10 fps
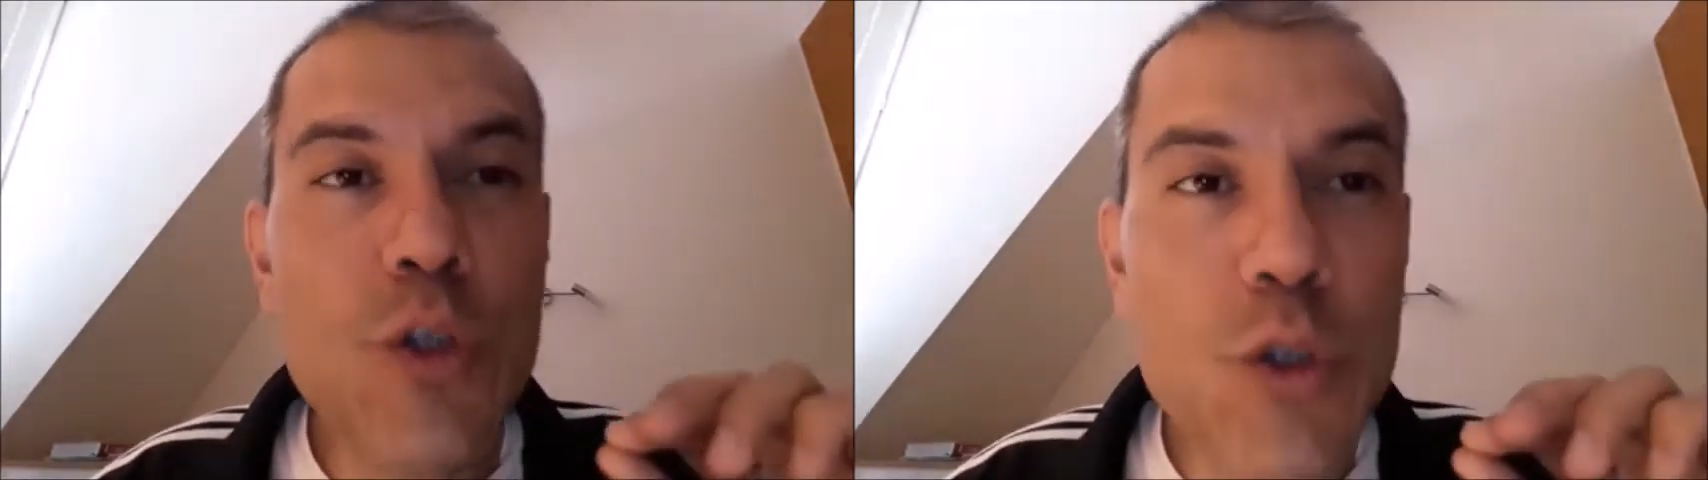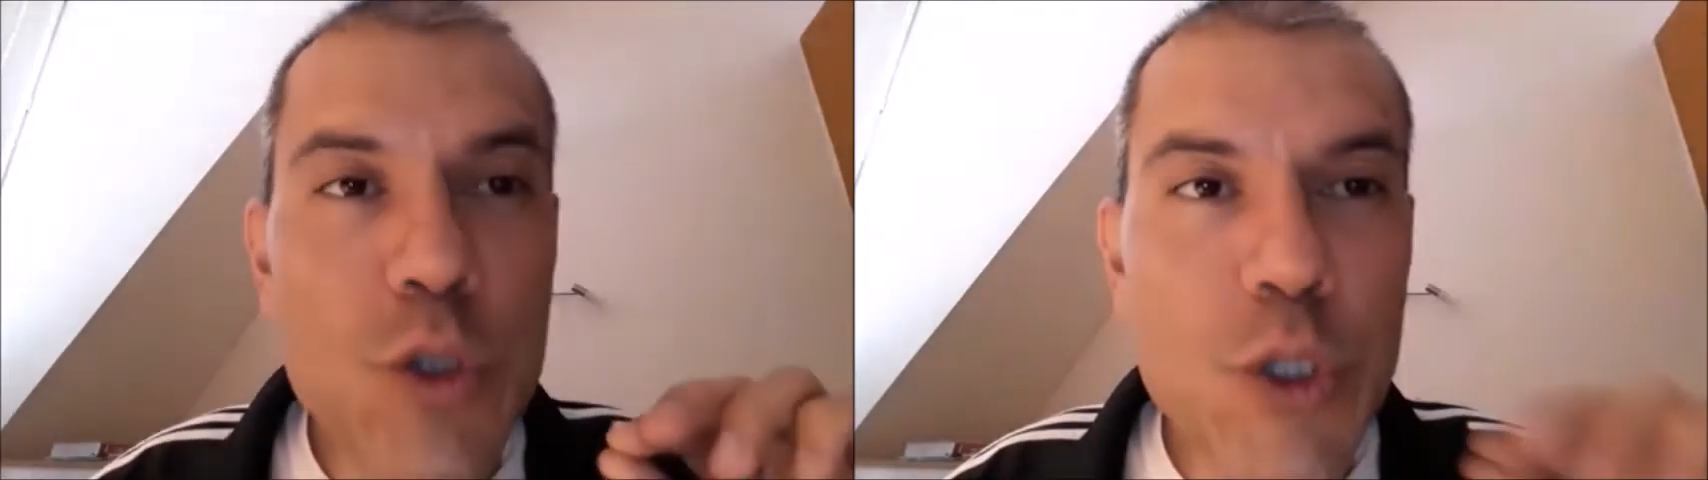
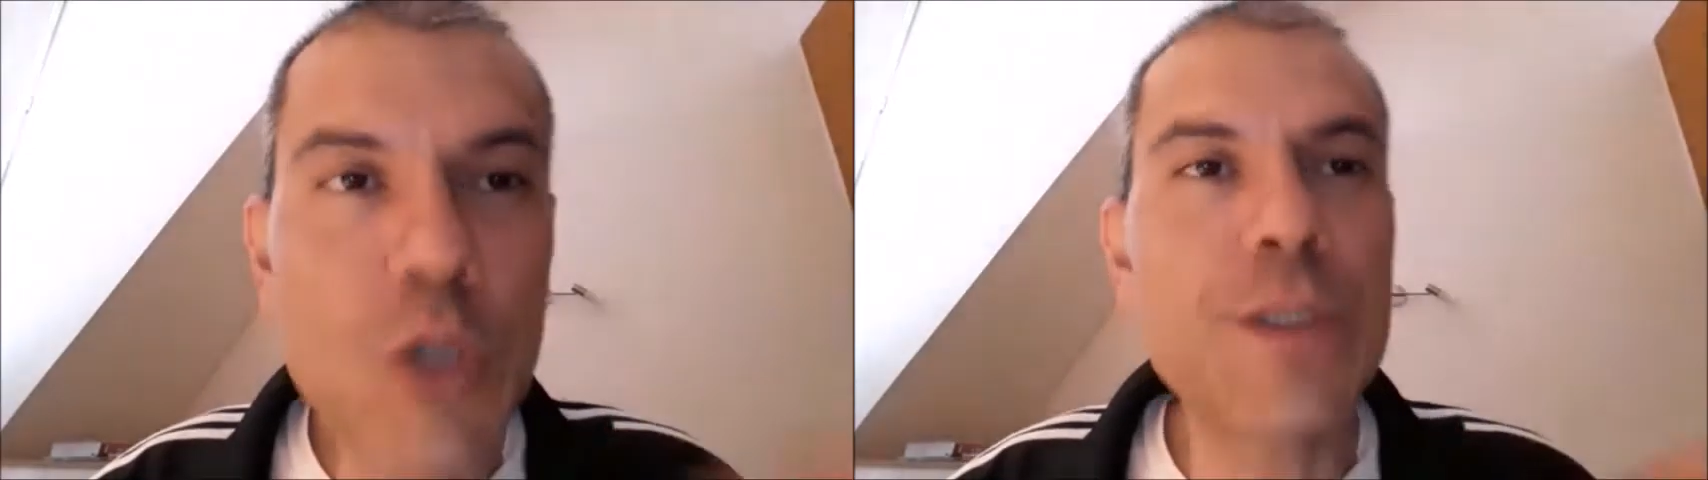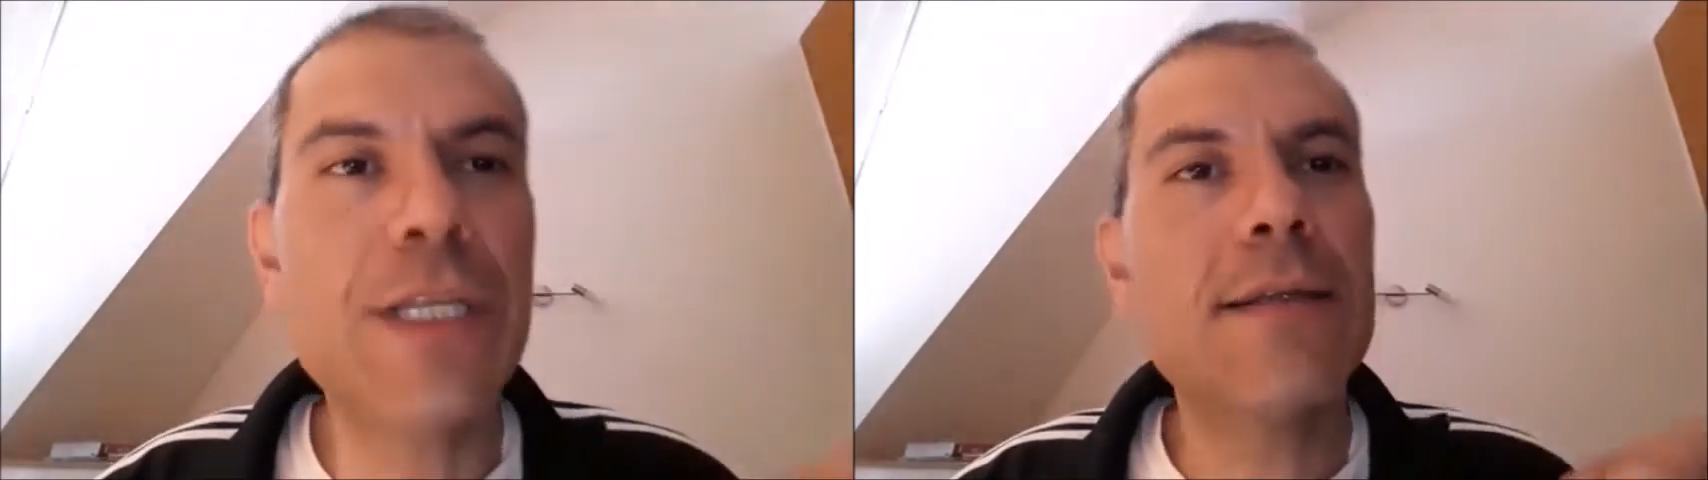
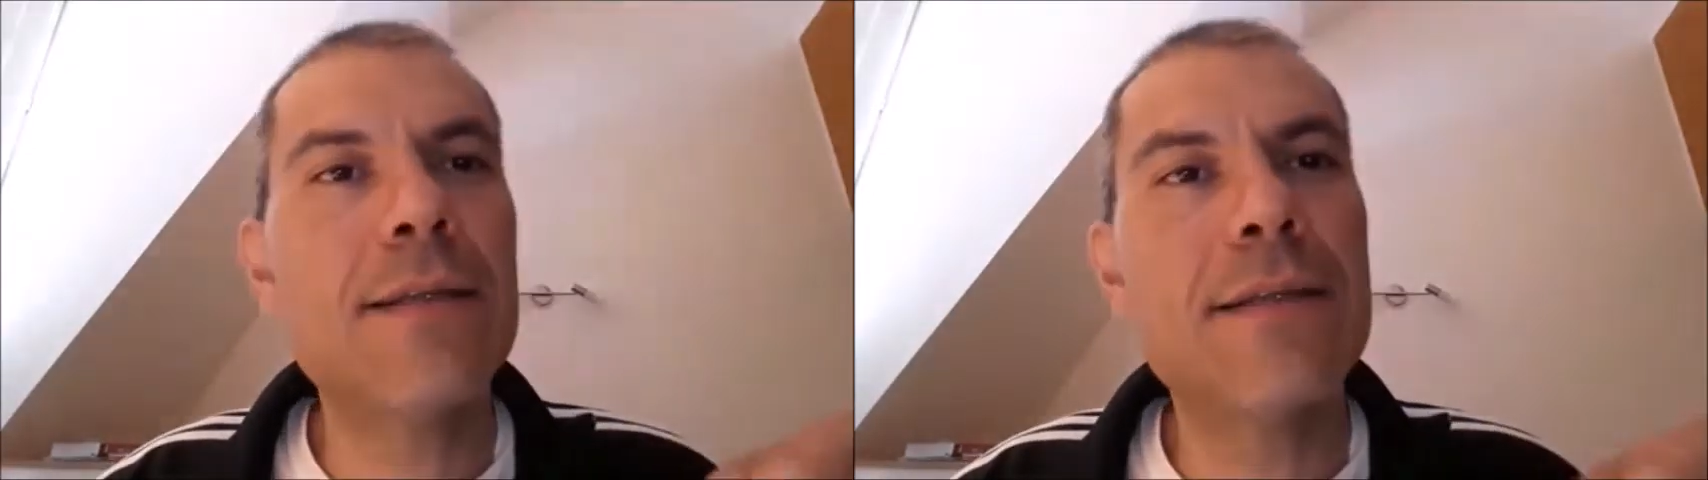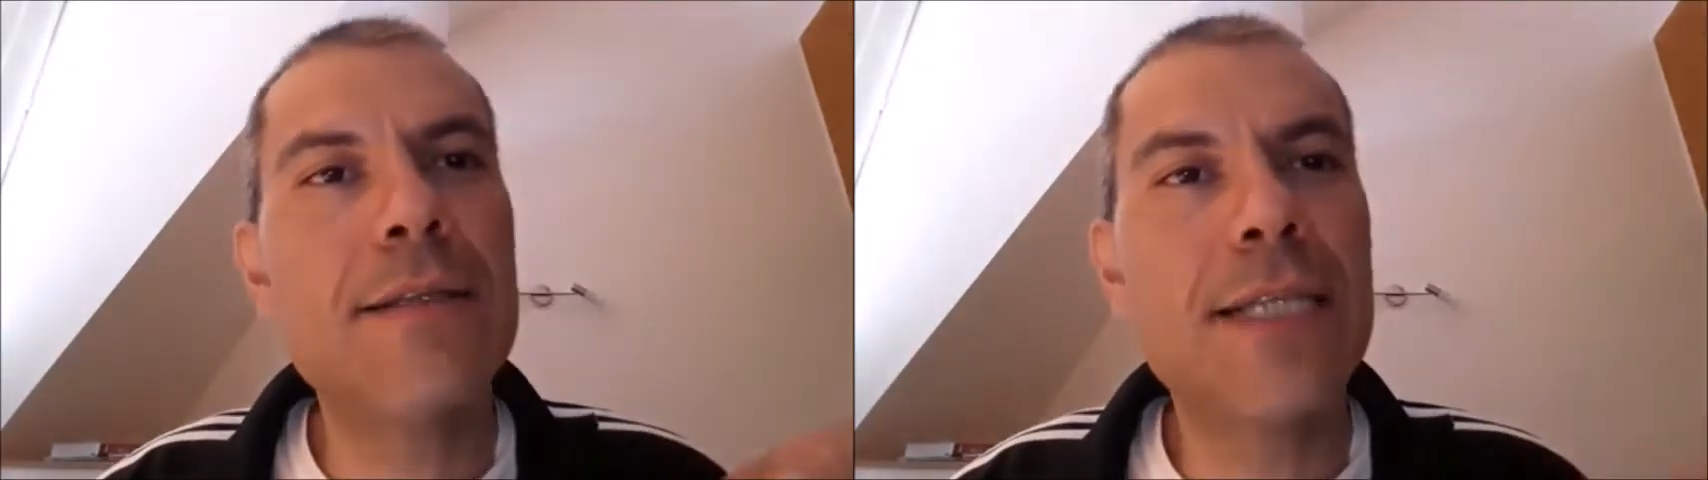
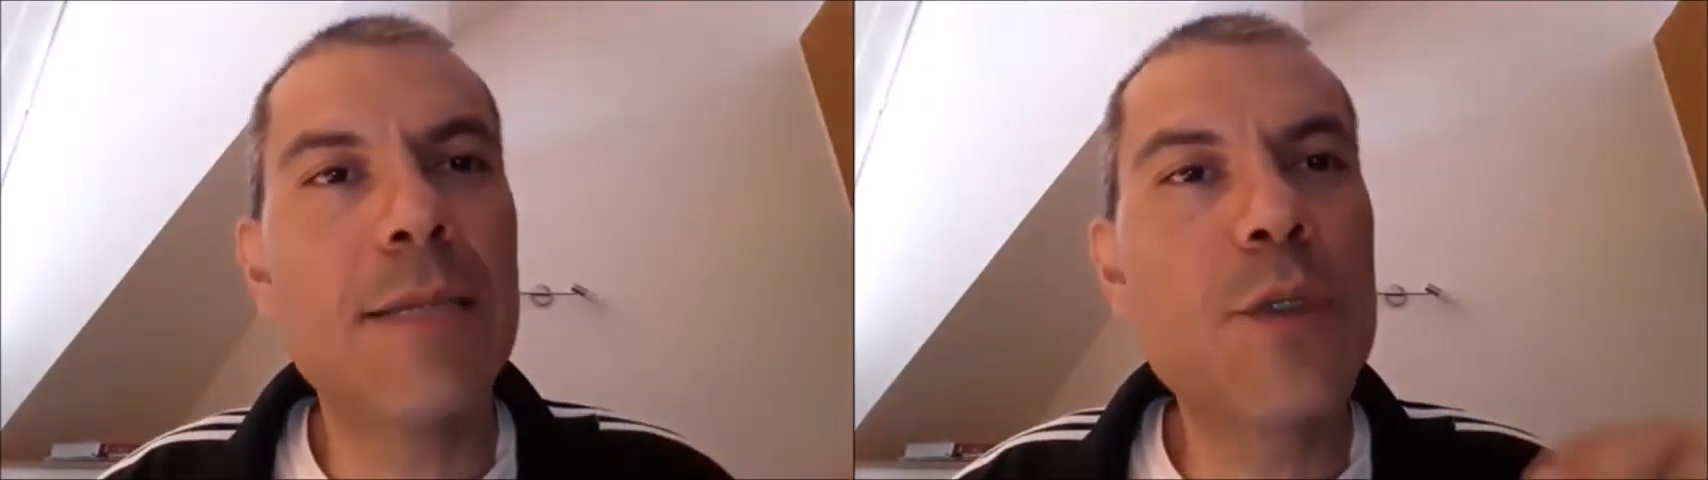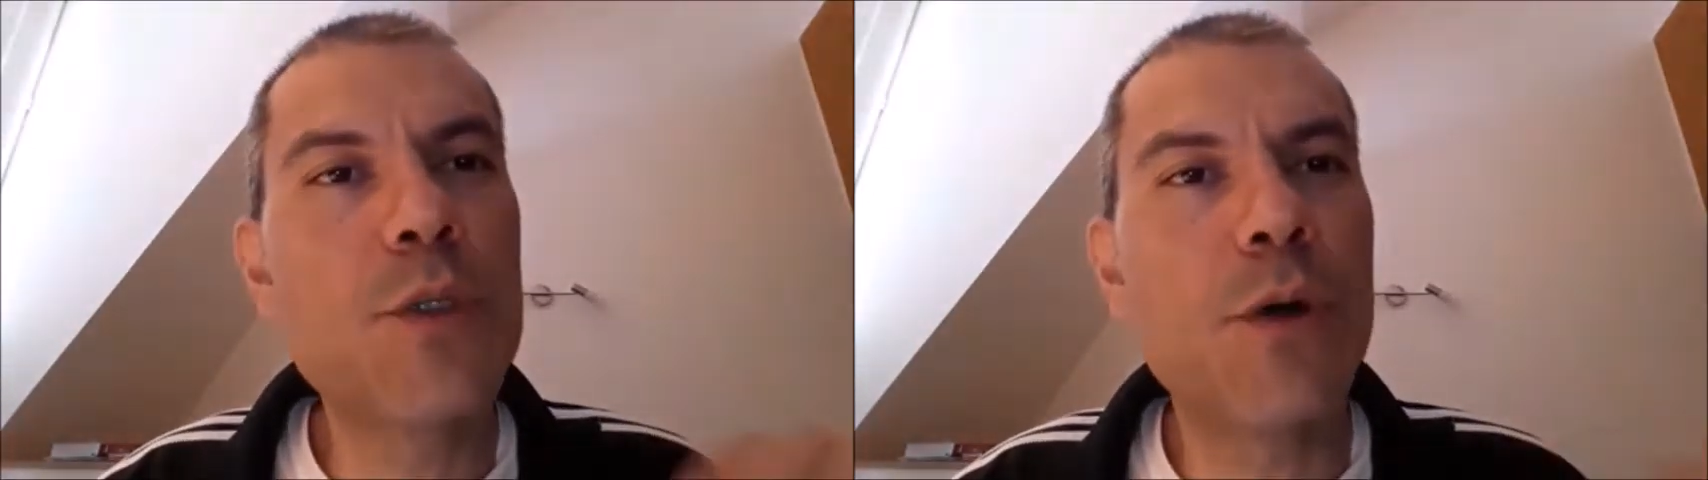using
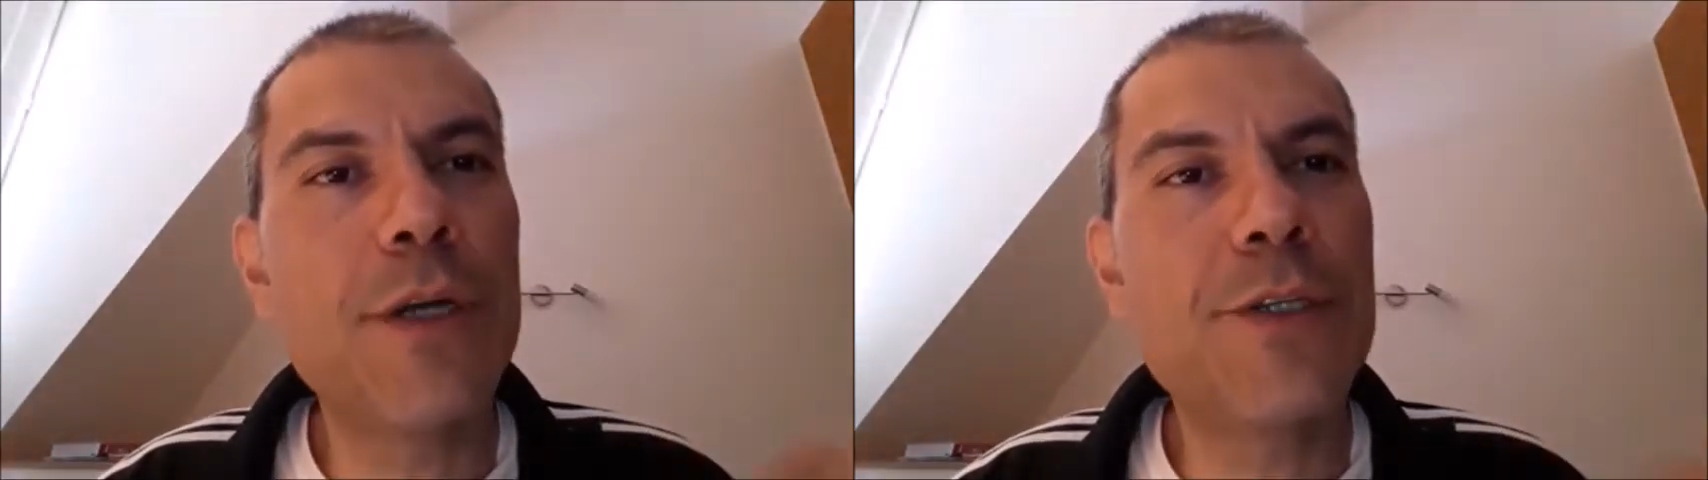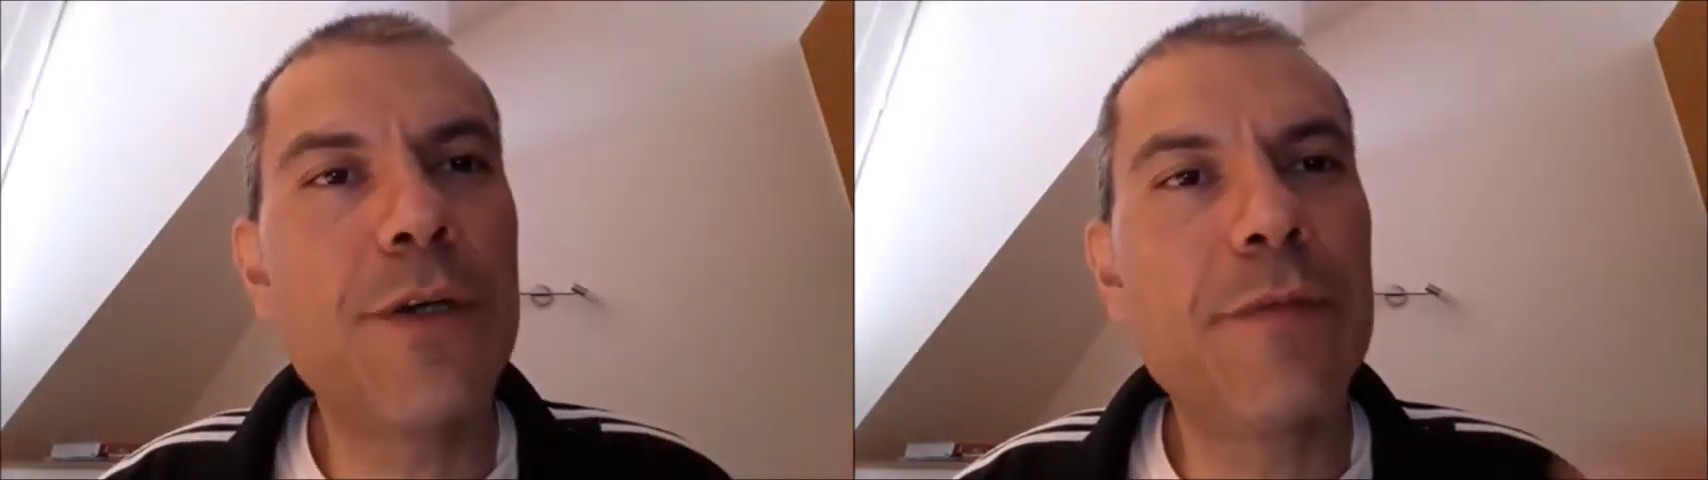some
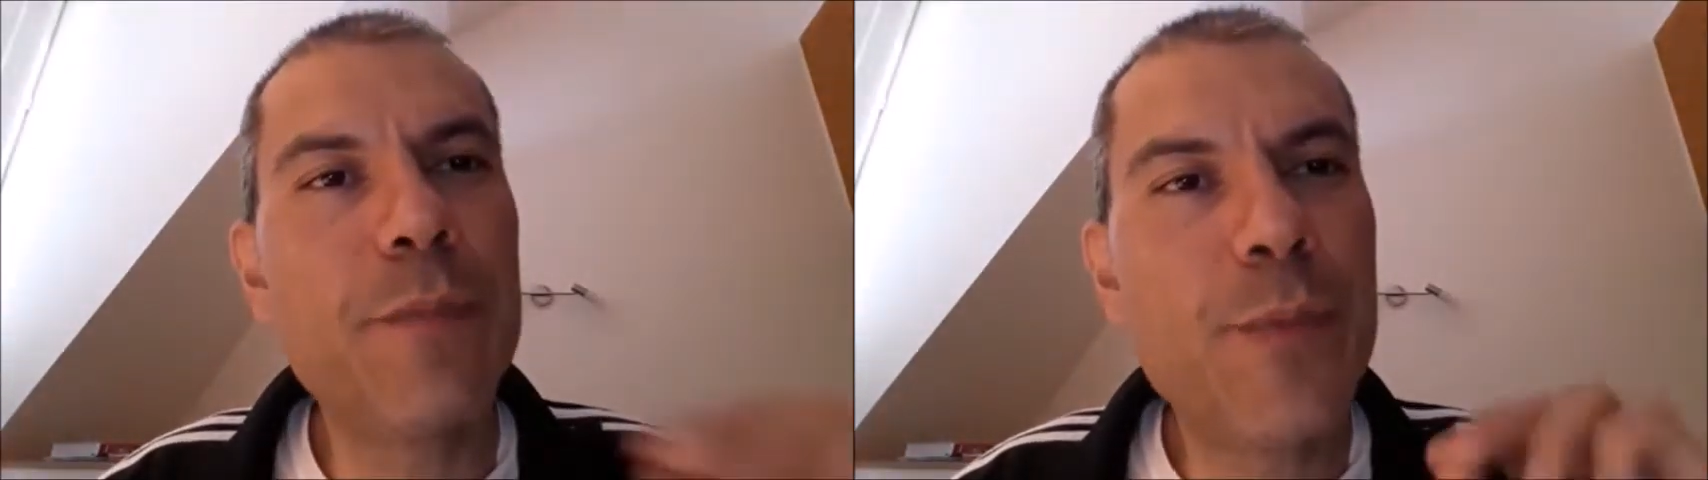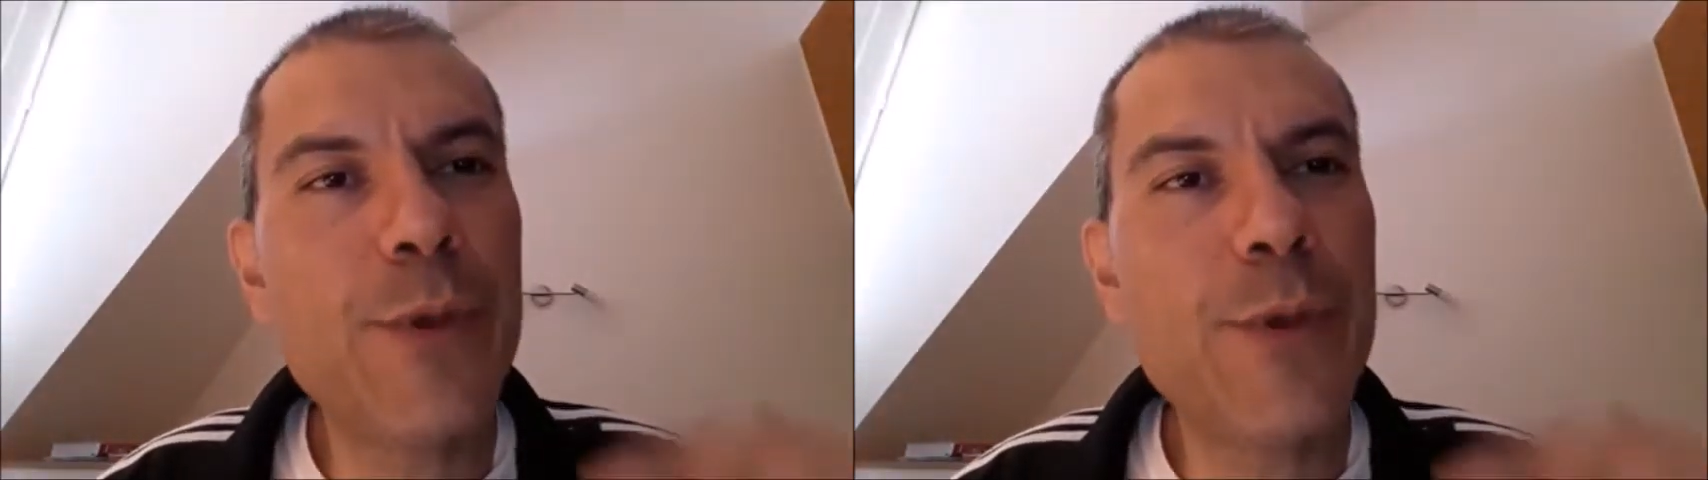sort of